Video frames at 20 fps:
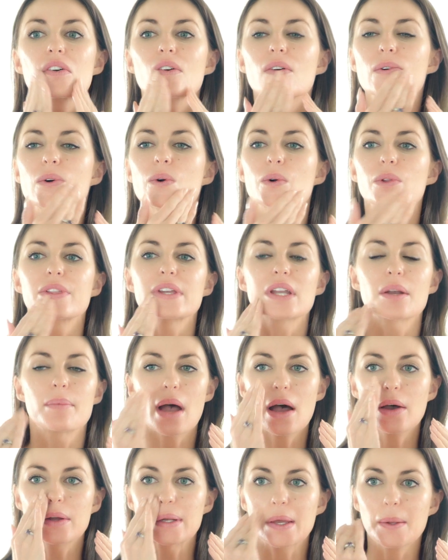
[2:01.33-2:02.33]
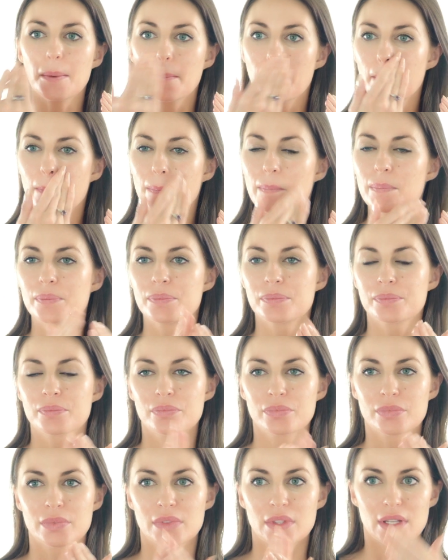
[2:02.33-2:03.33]
the cool thing about it
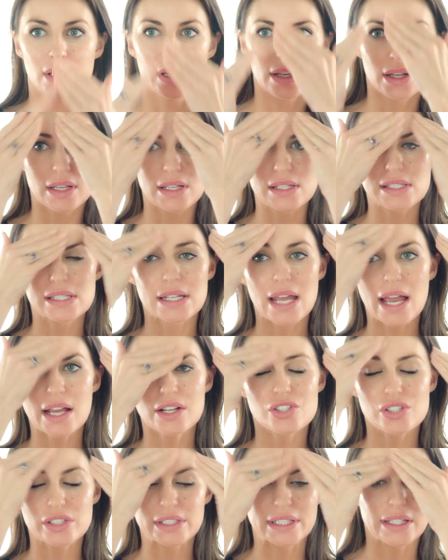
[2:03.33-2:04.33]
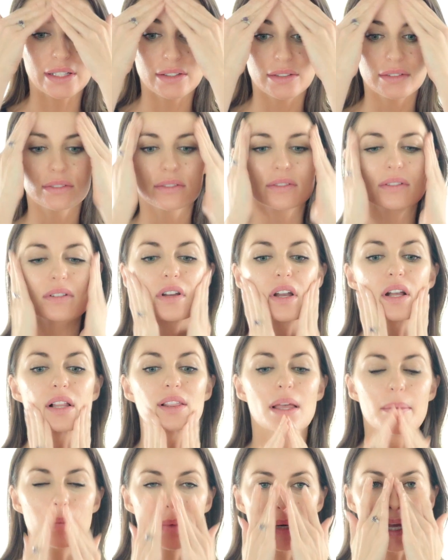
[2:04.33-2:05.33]
is it actually
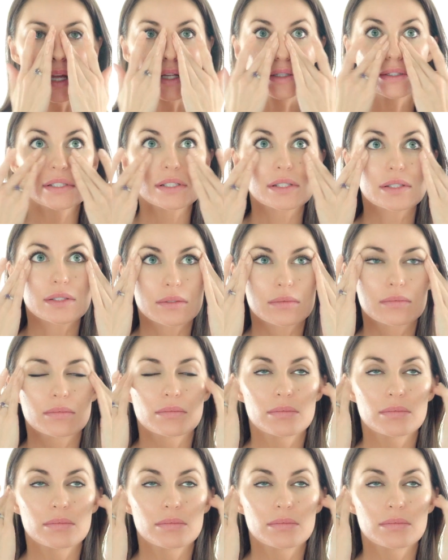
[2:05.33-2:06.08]
eliminates